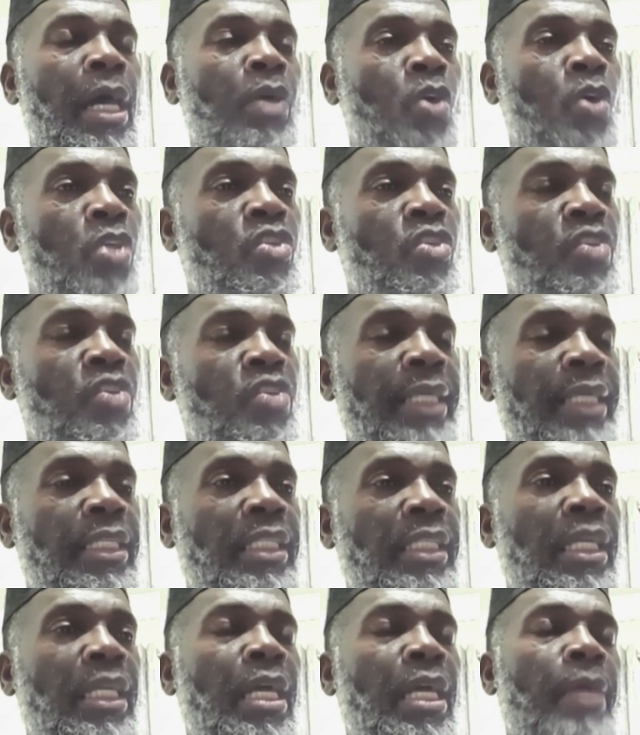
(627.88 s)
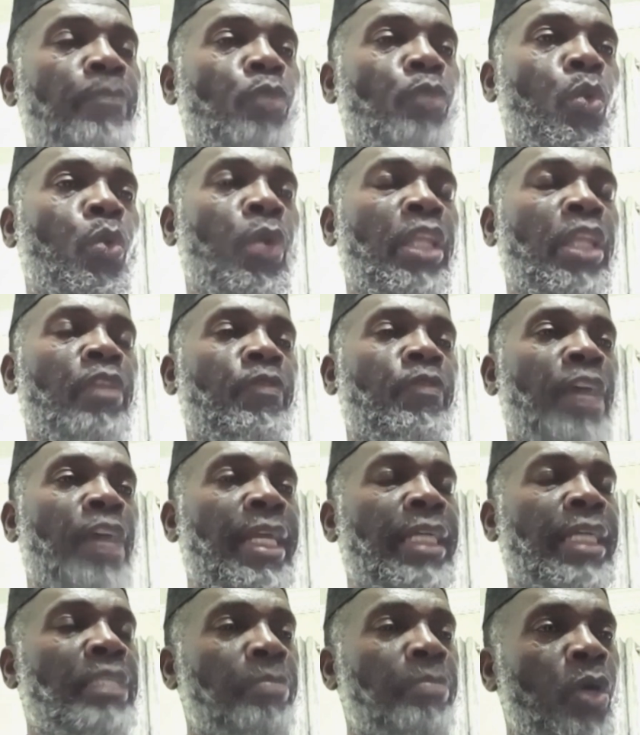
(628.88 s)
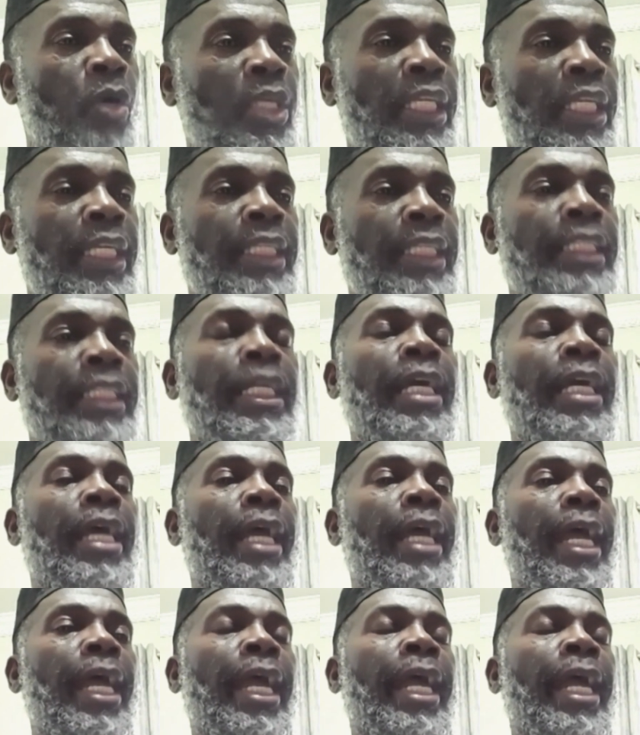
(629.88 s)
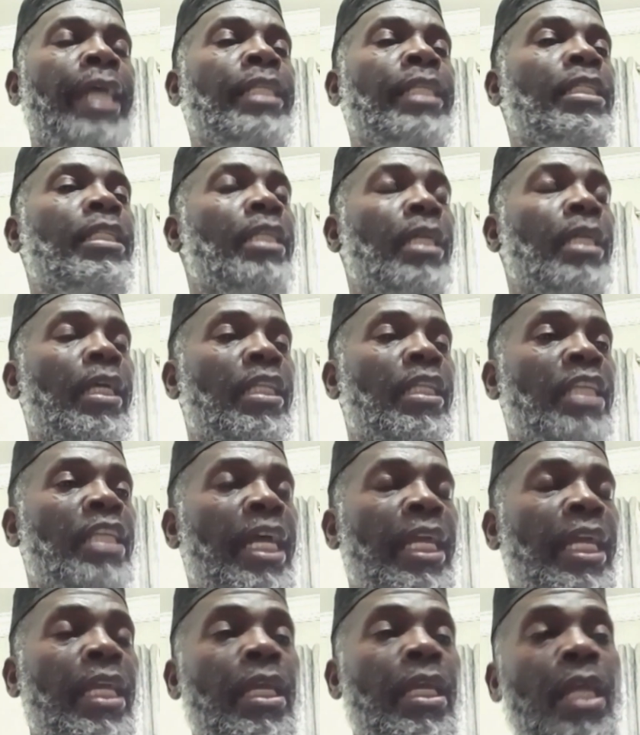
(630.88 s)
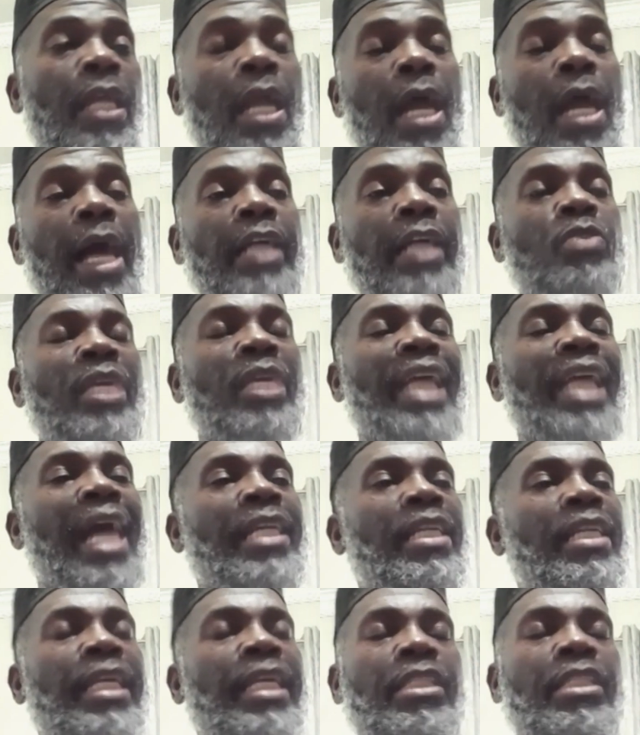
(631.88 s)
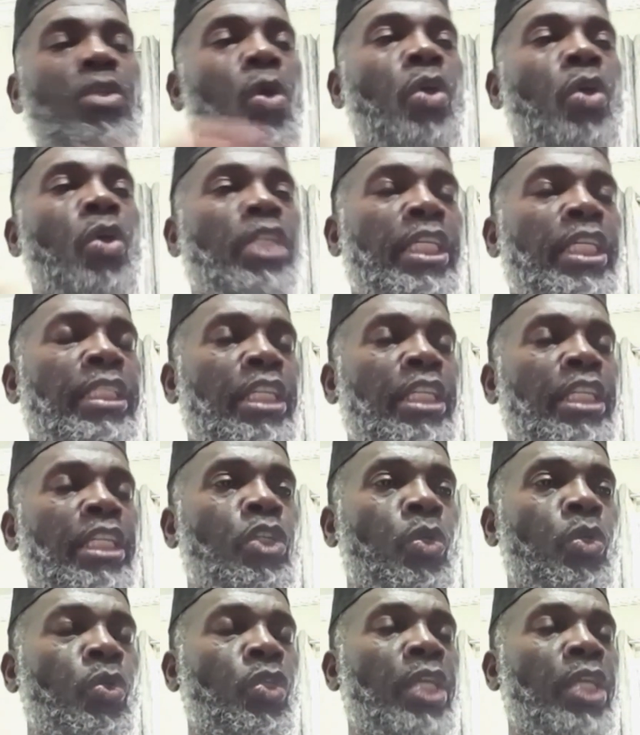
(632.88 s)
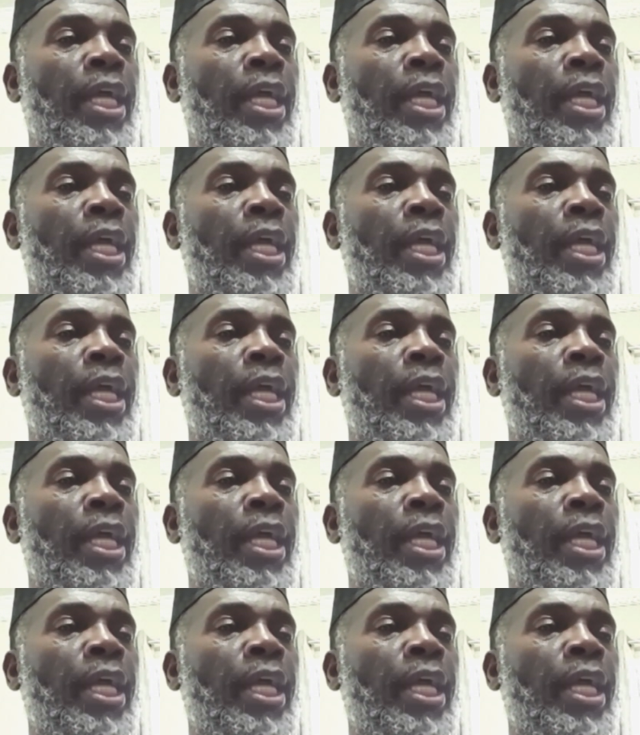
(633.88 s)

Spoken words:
contracts with various bodies, and they actually addressed all these issues.